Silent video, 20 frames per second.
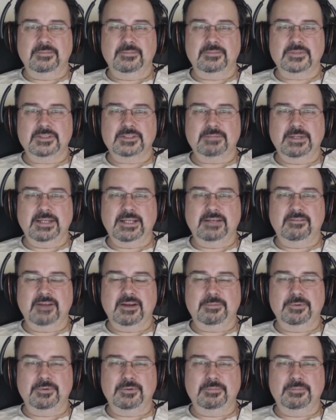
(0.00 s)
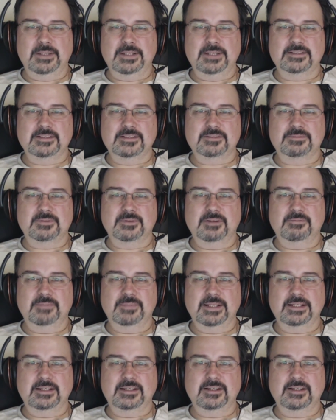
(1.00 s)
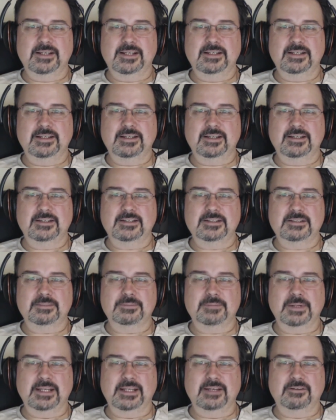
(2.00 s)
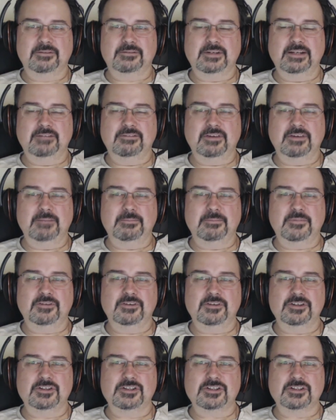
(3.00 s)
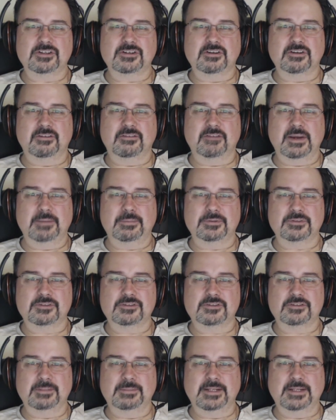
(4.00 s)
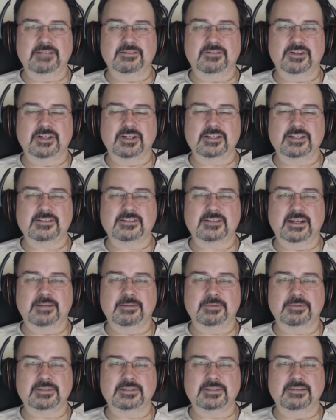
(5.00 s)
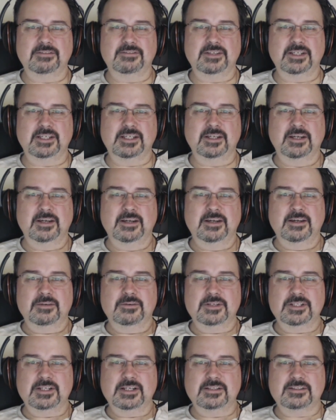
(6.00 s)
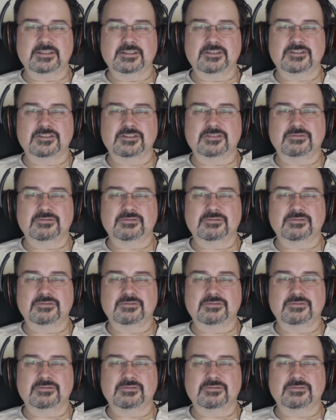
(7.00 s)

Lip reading: Speaking of Apple, punters have been keenly anticipating a revamped version of Apple's streaming device, the Apple TV, which hasn't